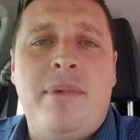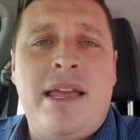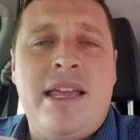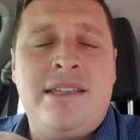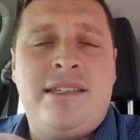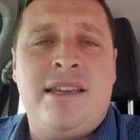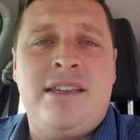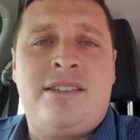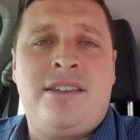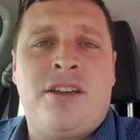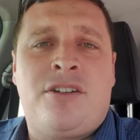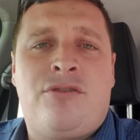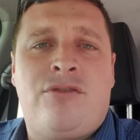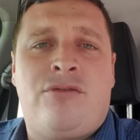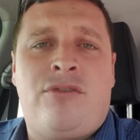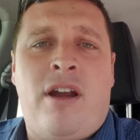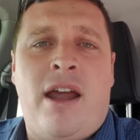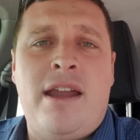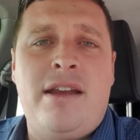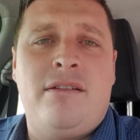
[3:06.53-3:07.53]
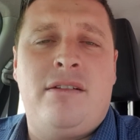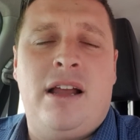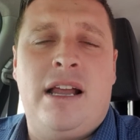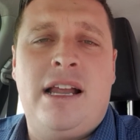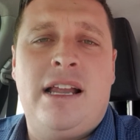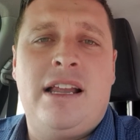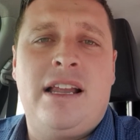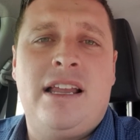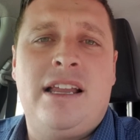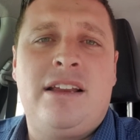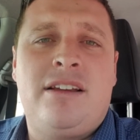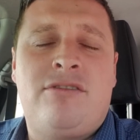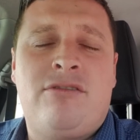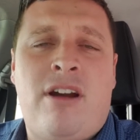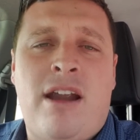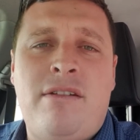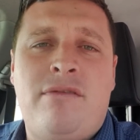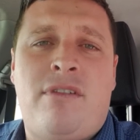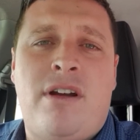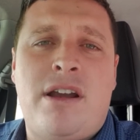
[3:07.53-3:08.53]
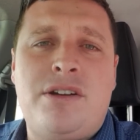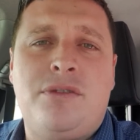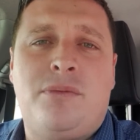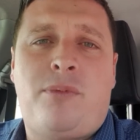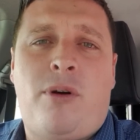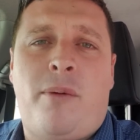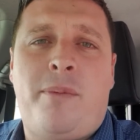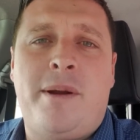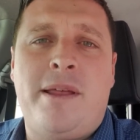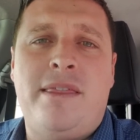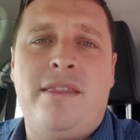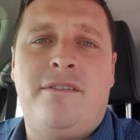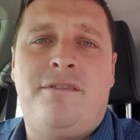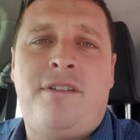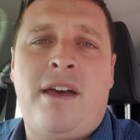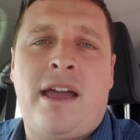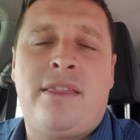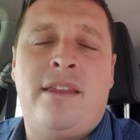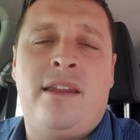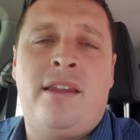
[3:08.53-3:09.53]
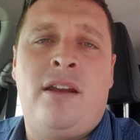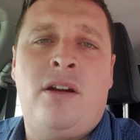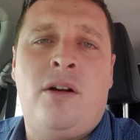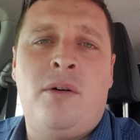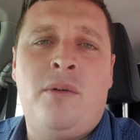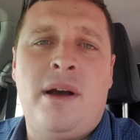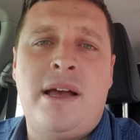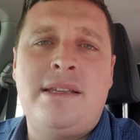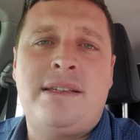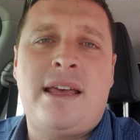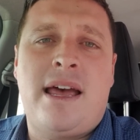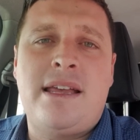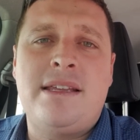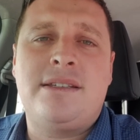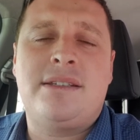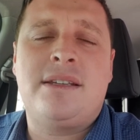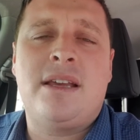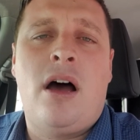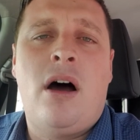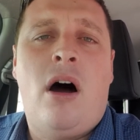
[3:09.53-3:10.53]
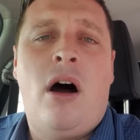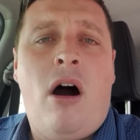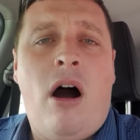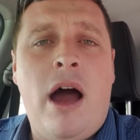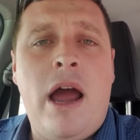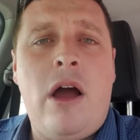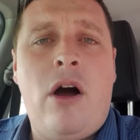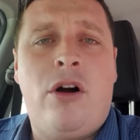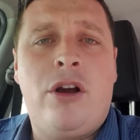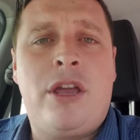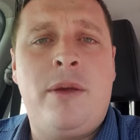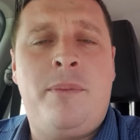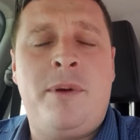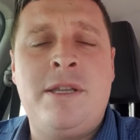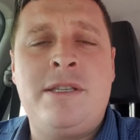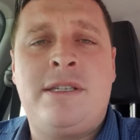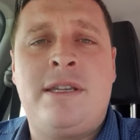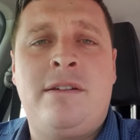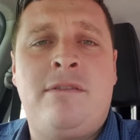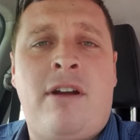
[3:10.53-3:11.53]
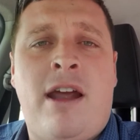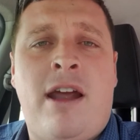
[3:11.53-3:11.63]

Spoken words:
is it's a great rental property in the fact that it always has high occupancy